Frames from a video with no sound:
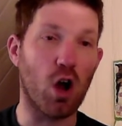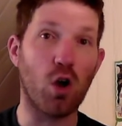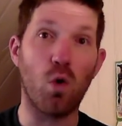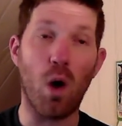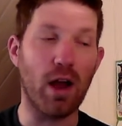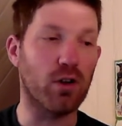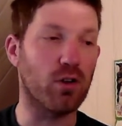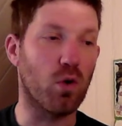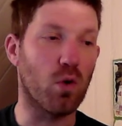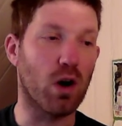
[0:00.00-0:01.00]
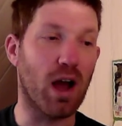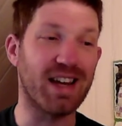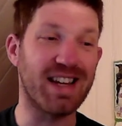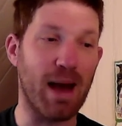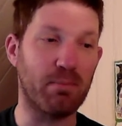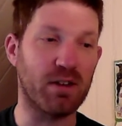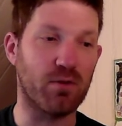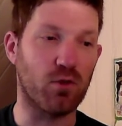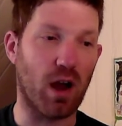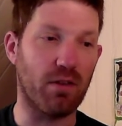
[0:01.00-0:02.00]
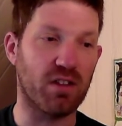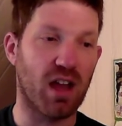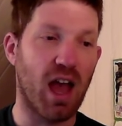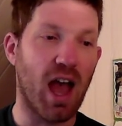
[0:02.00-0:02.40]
acquired or adaptive drives,